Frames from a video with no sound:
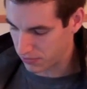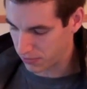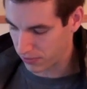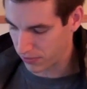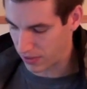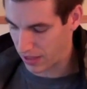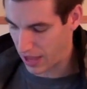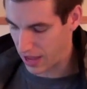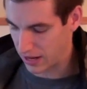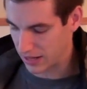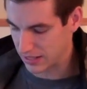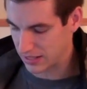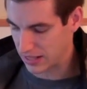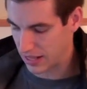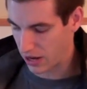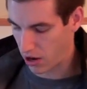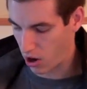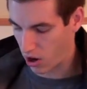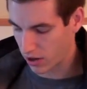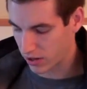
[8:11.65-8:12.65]
for that is
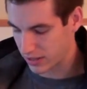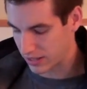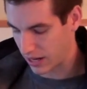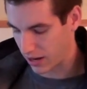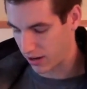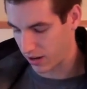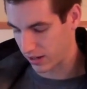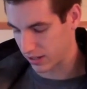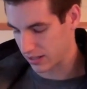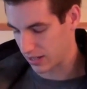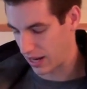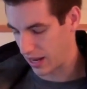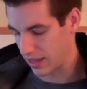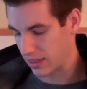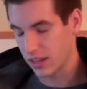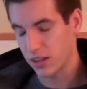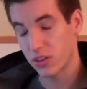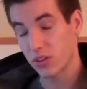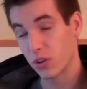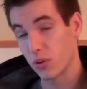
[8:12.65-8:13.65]
that Arc'teryx, I
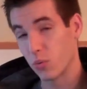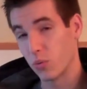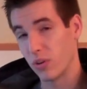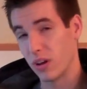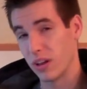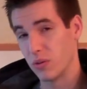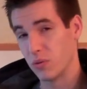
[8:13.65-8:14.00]
think they're